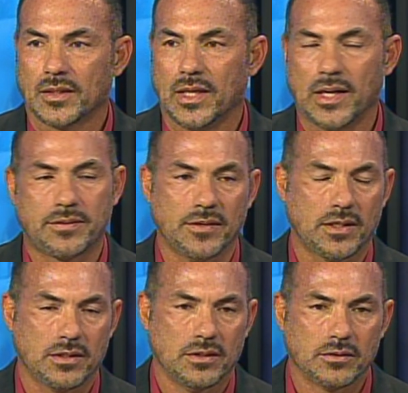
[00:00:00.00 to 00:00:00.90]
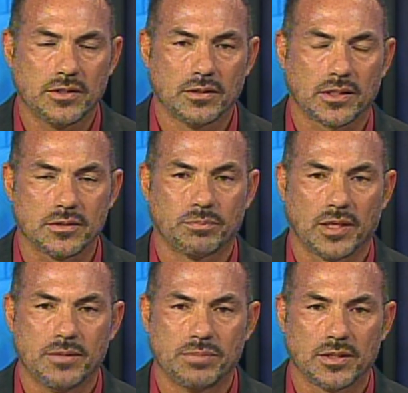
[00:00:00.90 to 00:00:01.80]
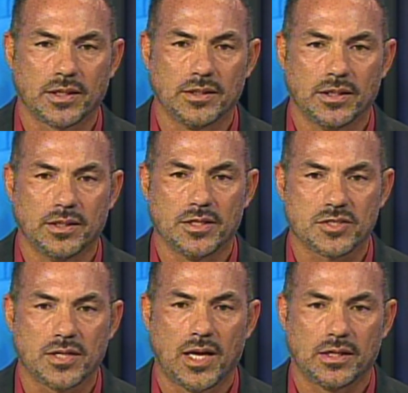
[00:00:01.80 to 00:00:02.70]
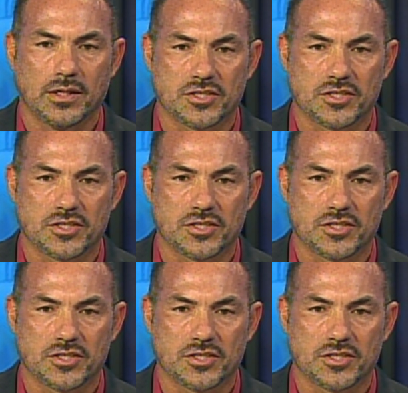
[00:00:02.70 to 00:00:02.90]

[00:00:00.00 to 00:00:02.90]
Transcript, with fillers: And I think, you look at the playbook, and it's not a